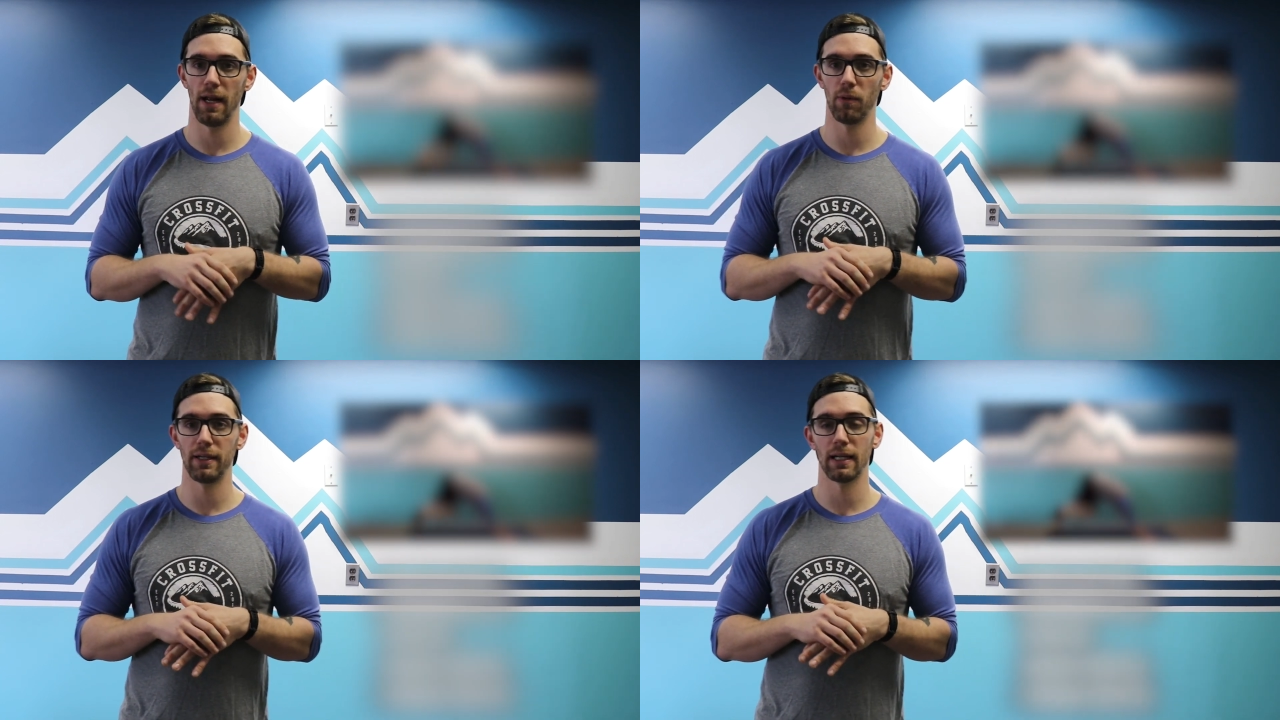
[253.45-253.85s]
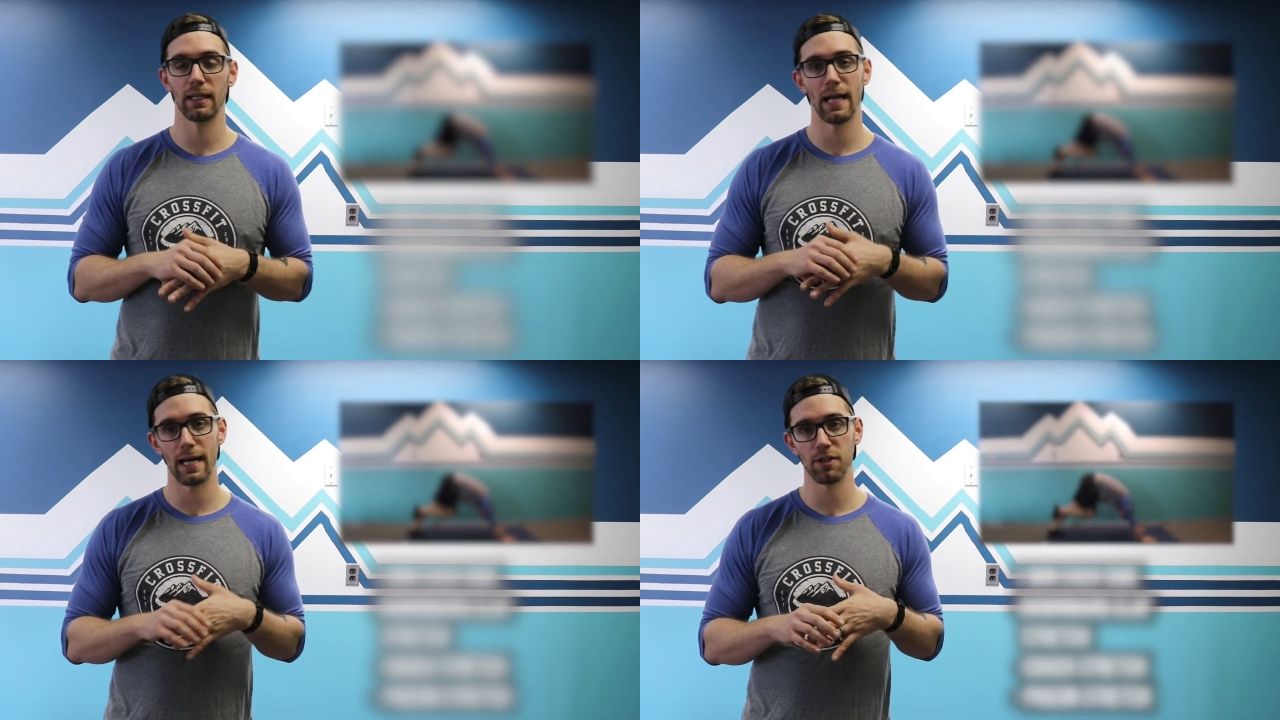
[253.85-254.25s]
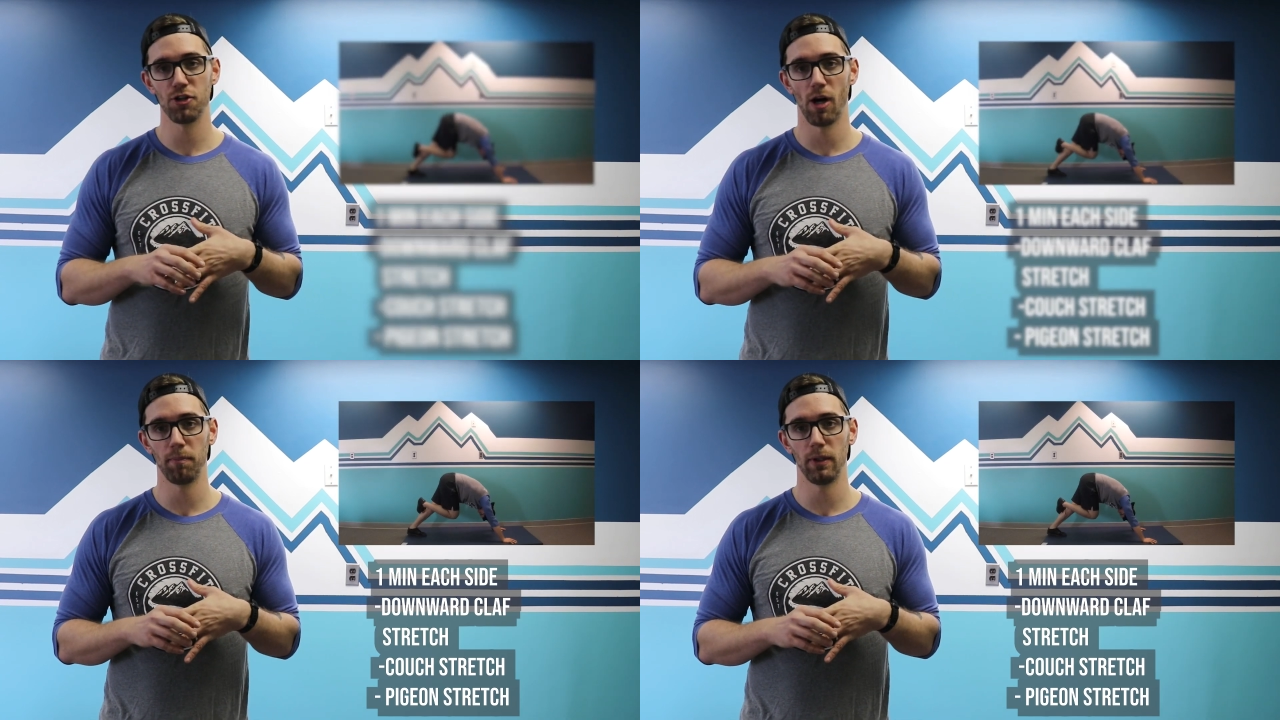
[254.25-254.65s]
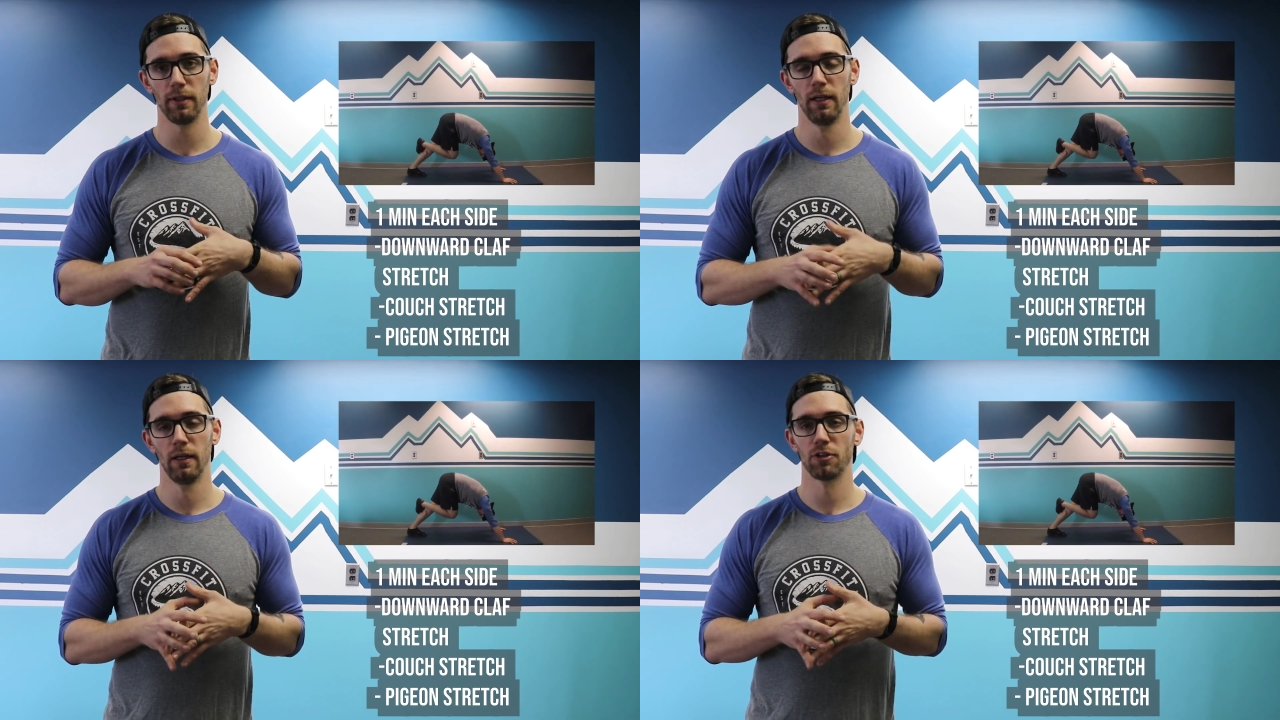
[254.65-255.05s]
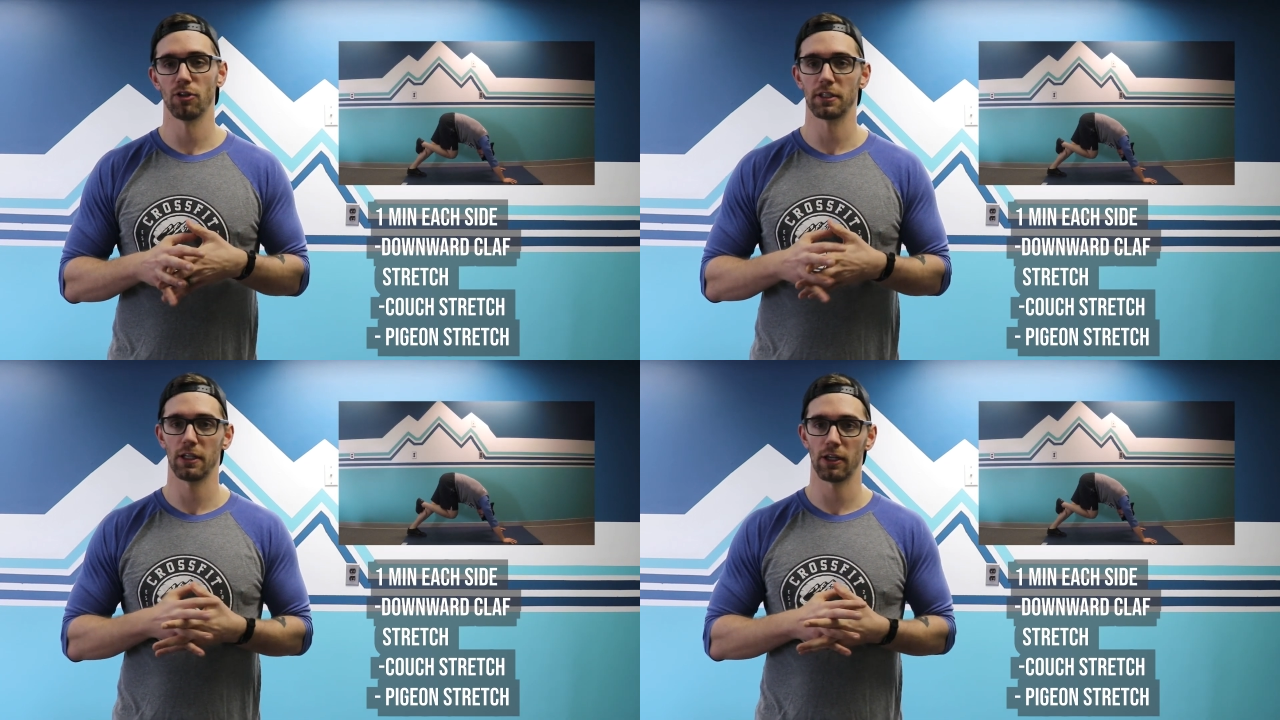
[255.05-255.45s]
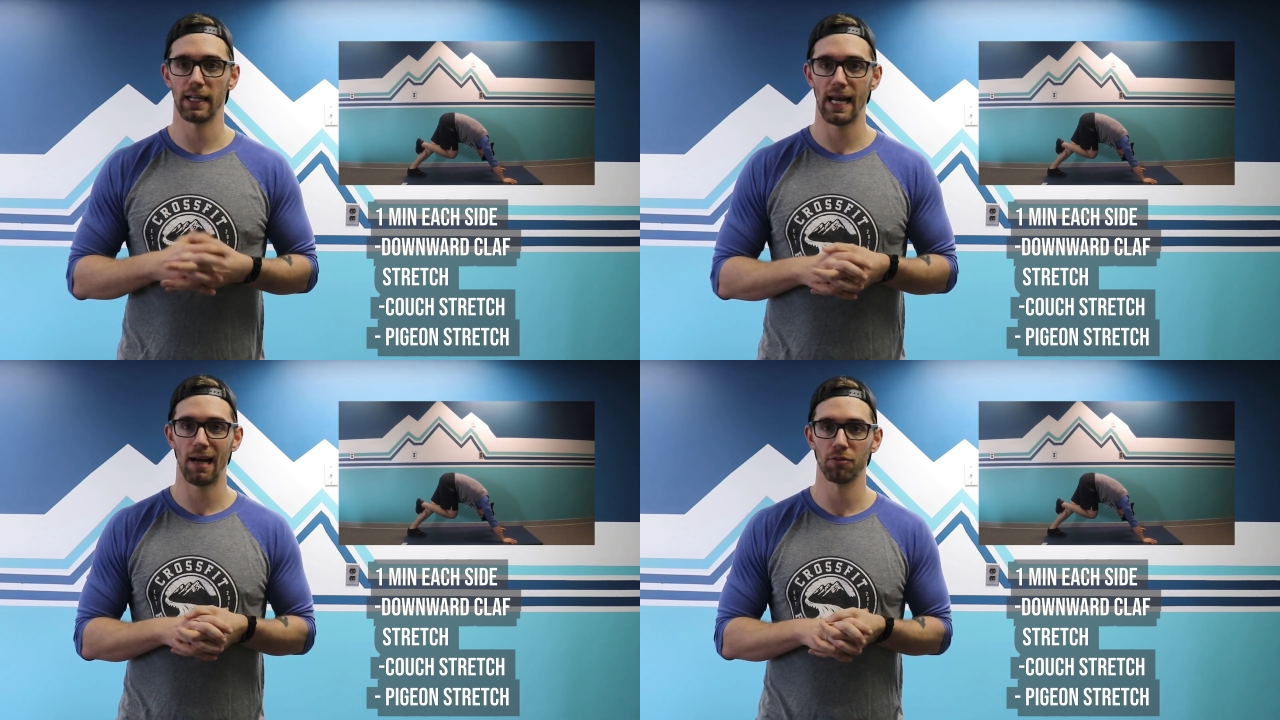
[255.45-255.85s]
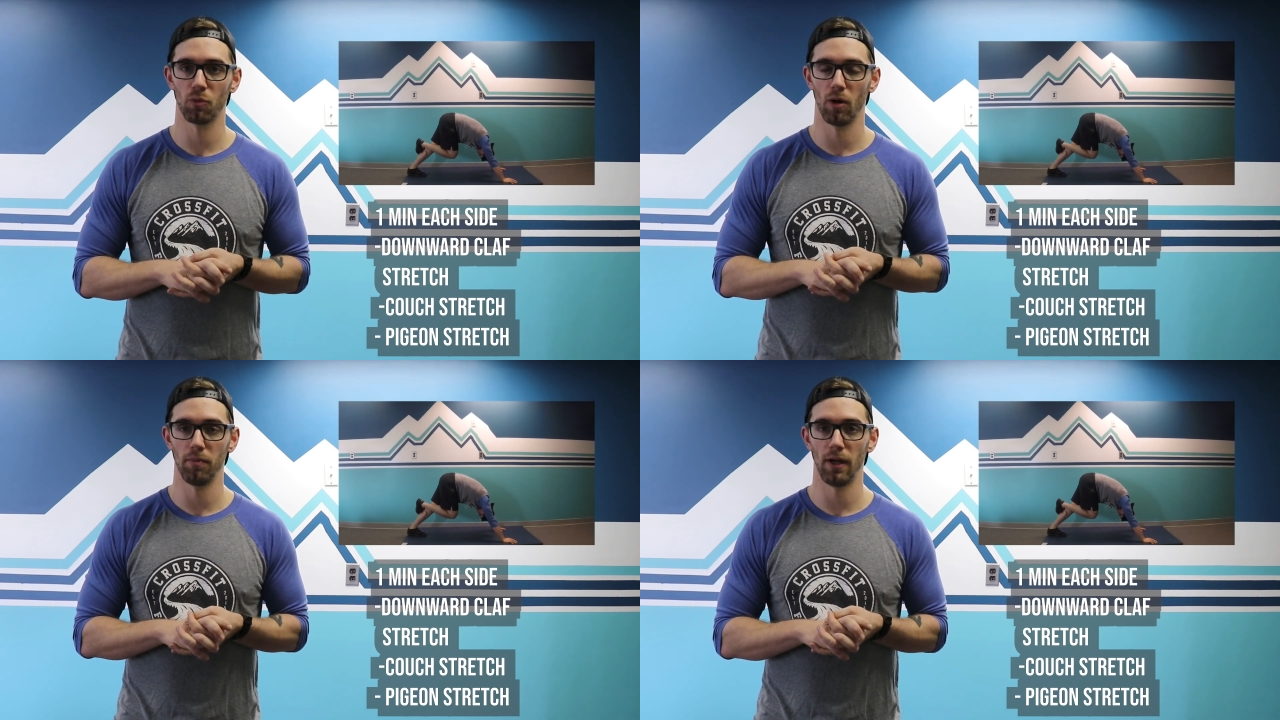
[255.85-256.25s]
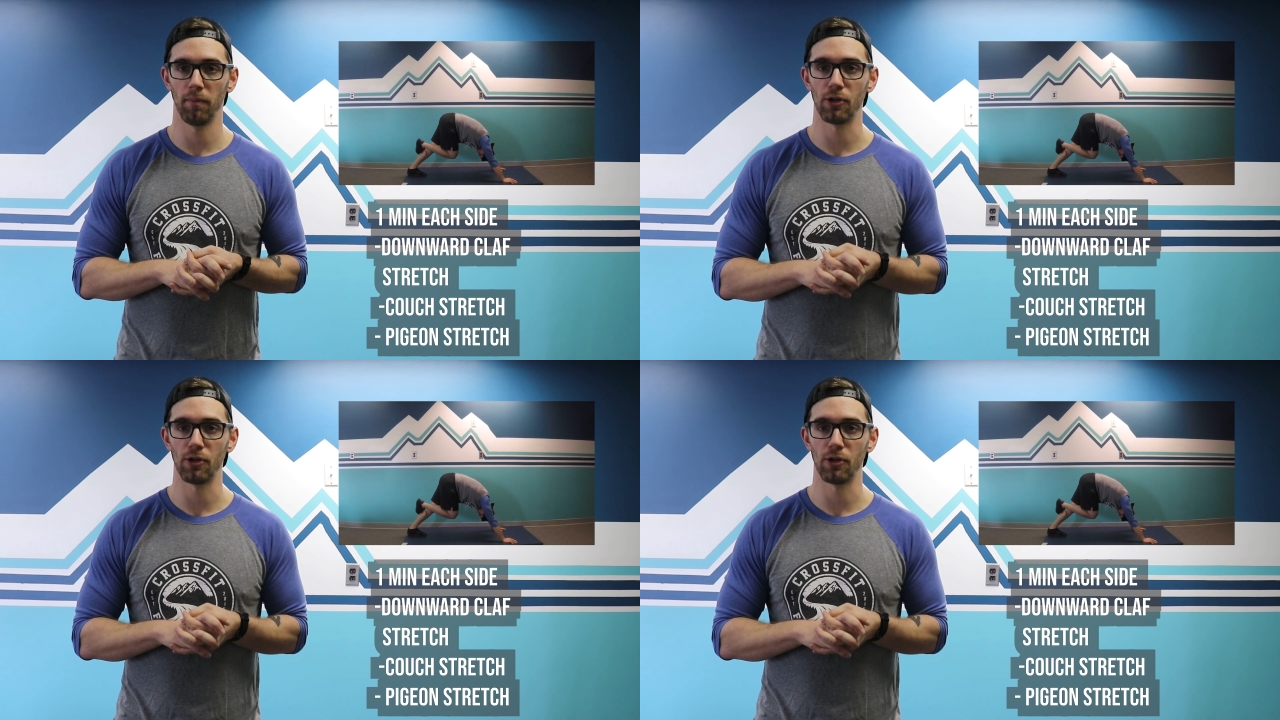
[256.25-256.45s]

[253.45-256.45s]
We did a lot of jumping, so let's get our calves warmed up.